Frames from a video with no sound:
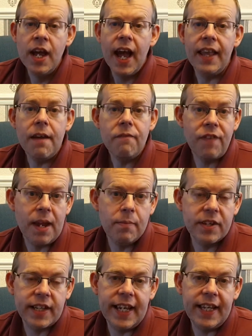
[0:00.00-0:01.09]
And then
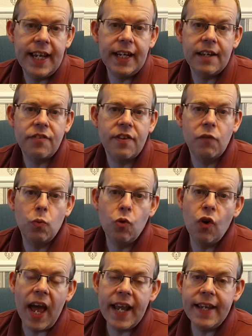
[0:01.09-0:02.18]
famously, the English Civil
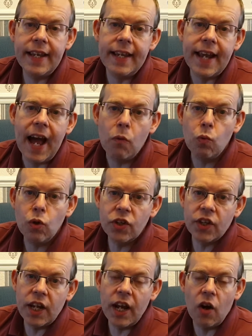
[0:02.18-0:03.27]
War ended at
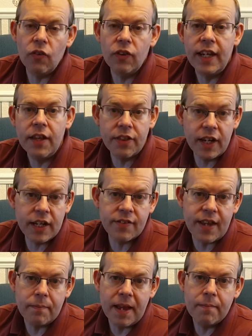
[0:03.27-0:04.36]
Worcester on the 3rd of
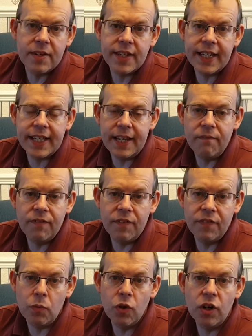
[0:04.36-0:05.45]
September
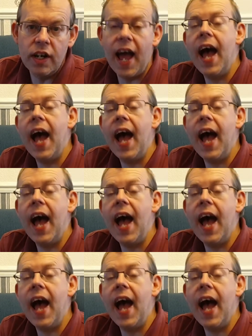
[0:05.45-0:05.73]
1651.